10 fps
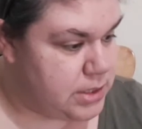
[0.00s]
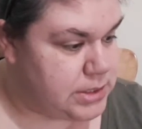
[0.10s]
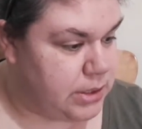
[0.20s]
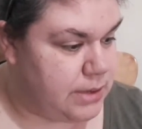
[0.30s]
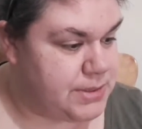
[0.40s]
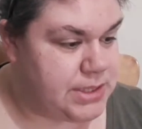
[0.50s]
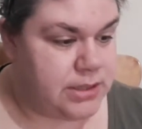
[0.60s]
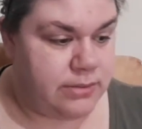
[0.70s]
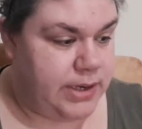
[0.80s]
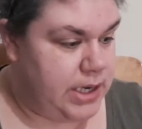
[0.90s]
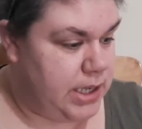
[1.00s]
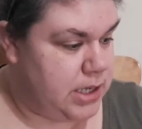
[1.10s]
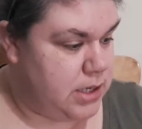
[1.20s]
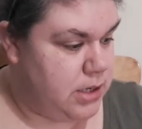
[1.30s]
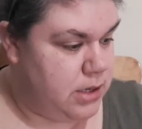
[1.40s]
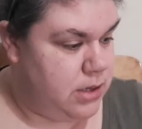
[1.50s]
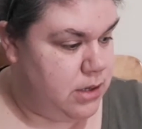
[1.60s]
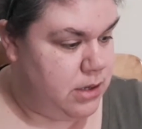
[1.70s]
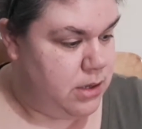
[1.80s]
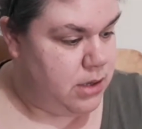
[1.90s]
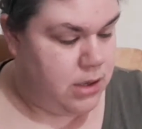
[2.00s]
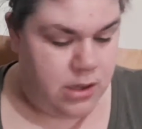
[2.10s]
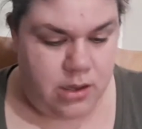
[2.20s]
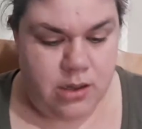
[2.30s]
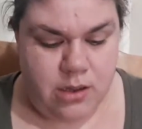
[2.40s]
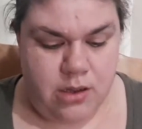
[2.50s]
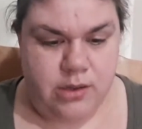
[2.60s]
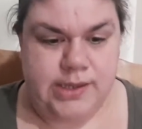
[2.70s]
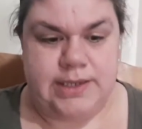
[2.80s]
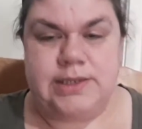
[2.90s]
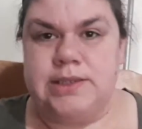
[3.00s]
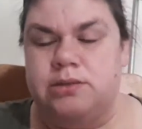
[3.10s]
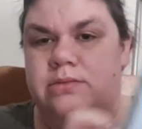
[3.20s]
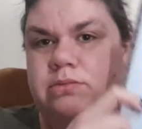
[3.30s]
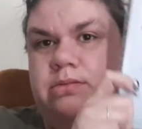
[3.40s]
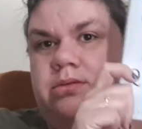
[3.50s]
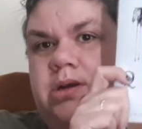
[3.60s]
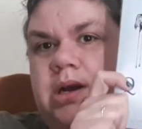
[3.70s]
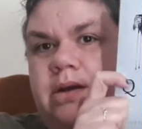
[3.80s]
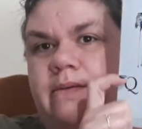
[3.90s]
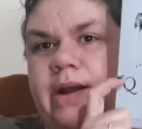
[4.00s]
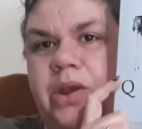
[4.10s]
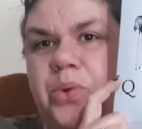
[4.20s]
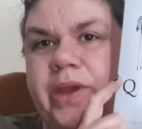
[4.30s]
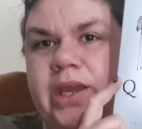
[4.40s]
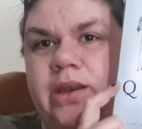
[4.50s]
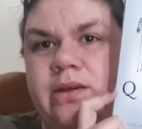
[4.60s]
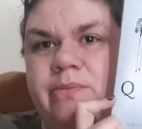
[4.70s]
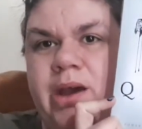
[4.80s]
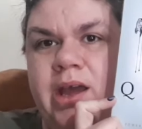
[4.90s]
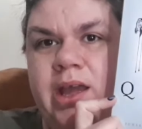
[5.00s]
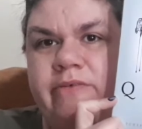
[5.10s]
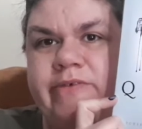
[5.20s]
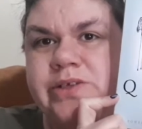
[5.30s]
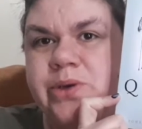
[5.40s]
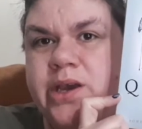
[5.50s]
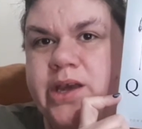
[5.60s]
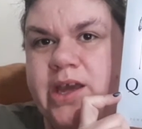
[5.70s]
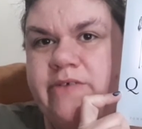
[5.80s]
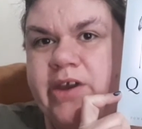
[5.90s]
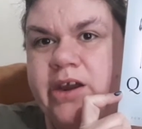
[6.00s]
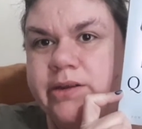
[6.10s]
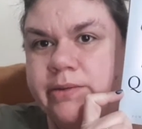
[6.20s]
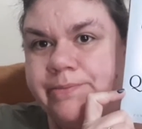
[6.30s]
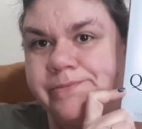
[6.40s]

So I'm still reading this, Red Queen by Victoria Aveyard.